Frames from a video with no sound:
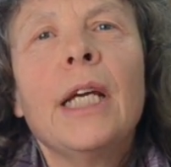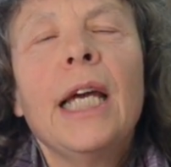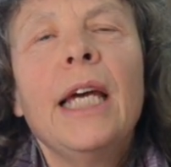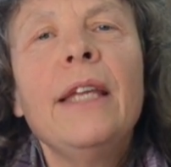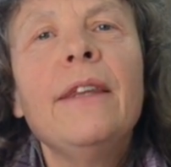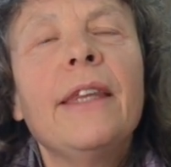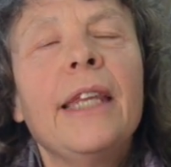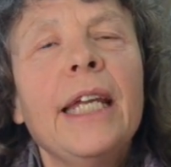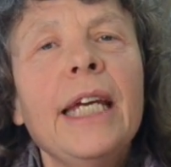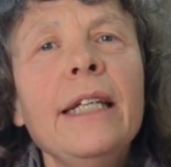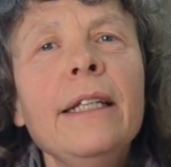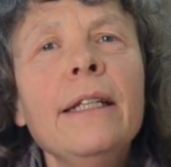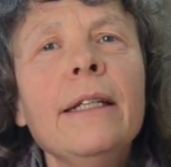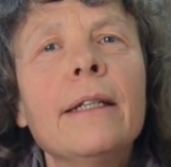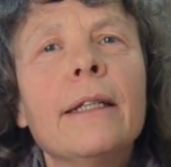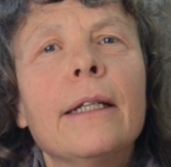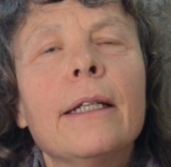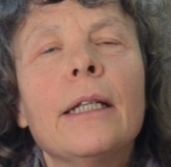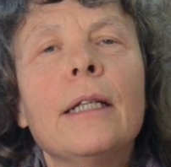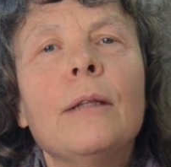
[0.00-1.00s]
And
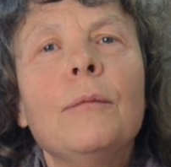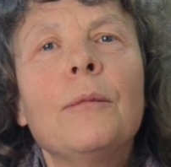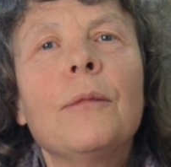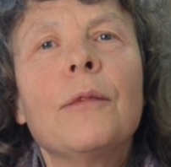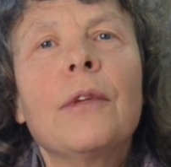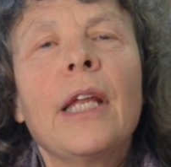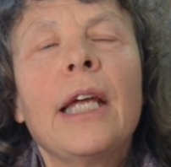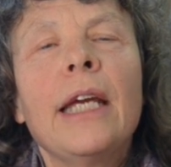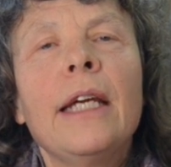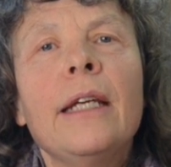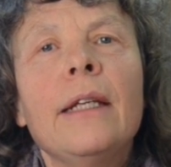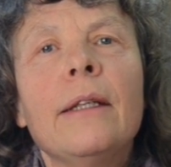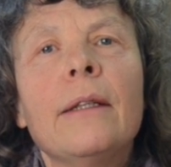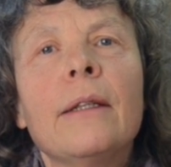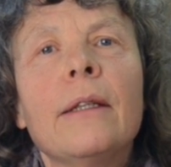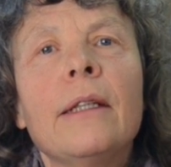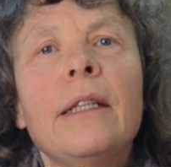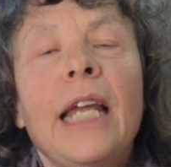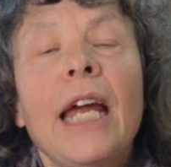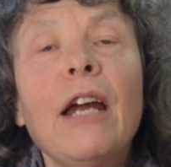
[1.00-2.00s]
then
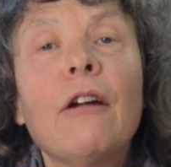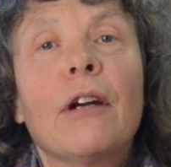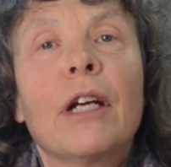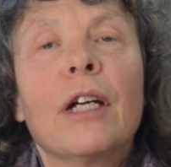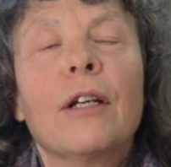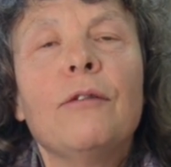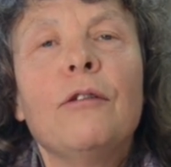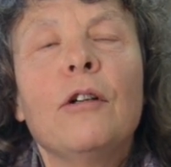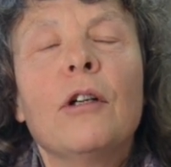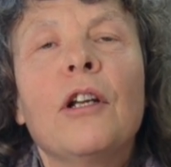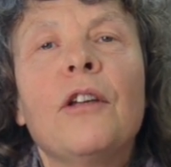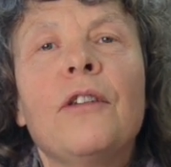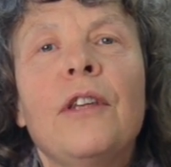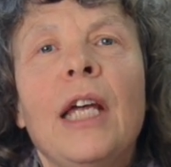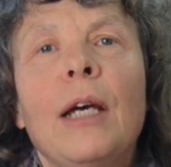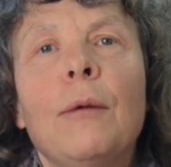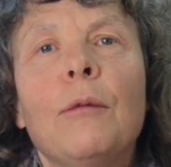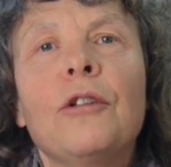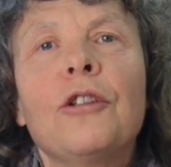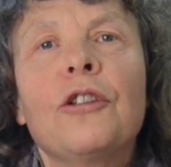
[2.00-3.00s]
LARIC followed
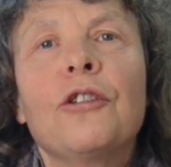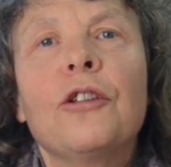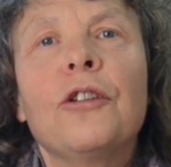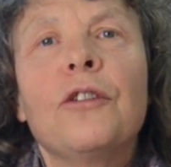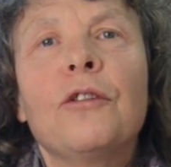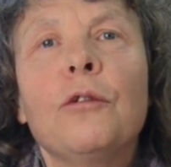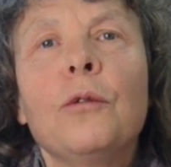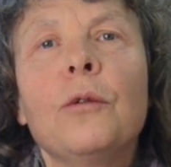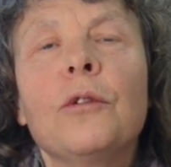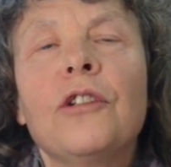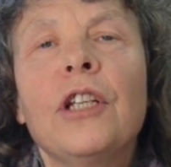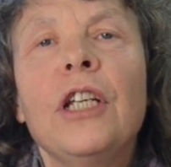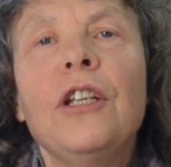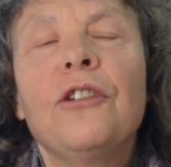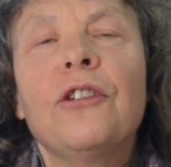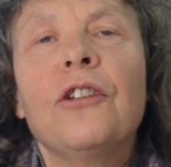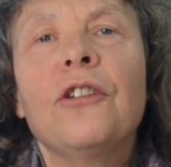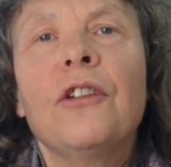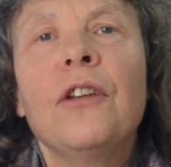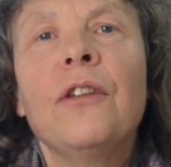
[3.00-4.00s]
that, which is for
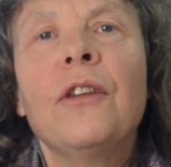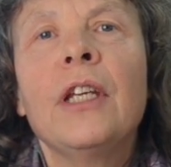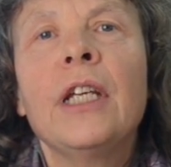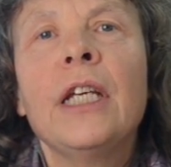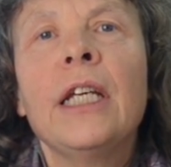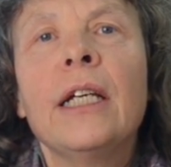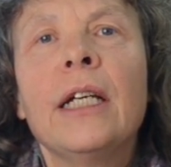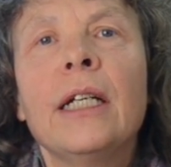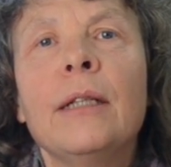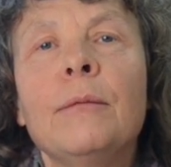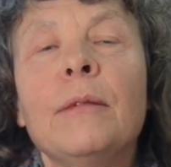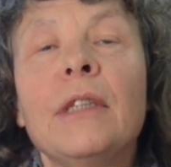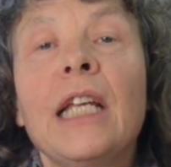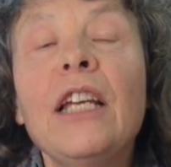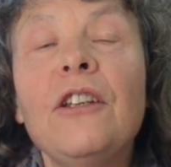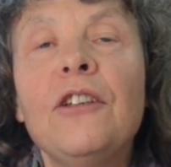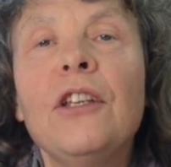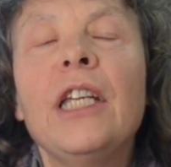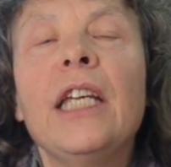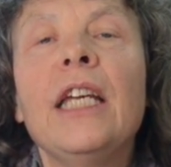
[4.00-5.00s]
teachers in the
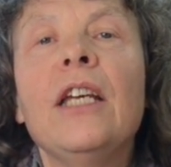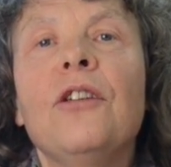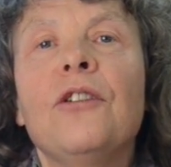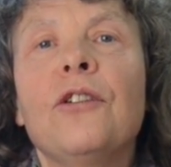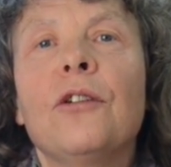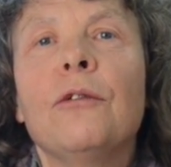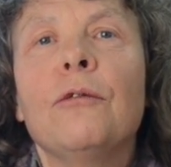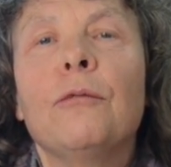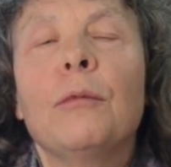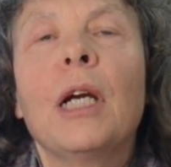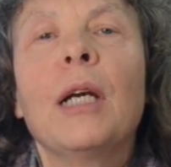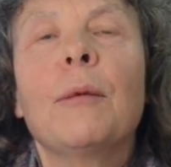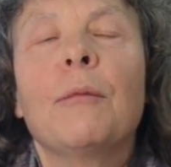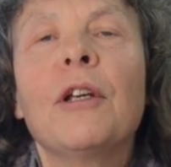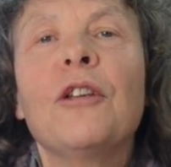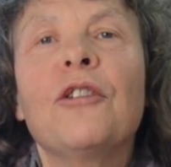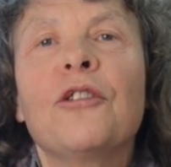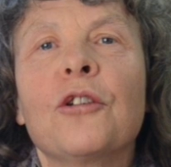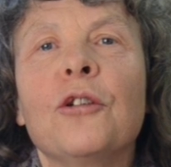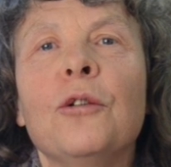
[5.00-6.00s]
later years of
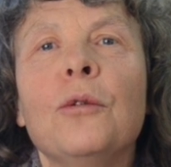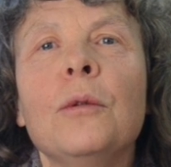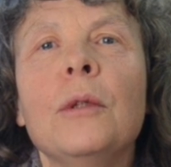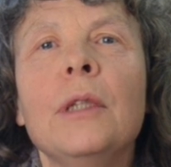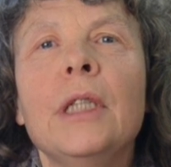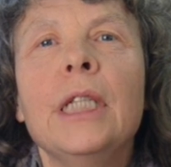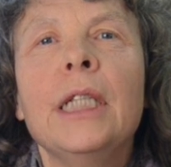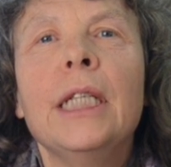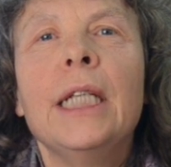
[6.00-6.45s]
primary school,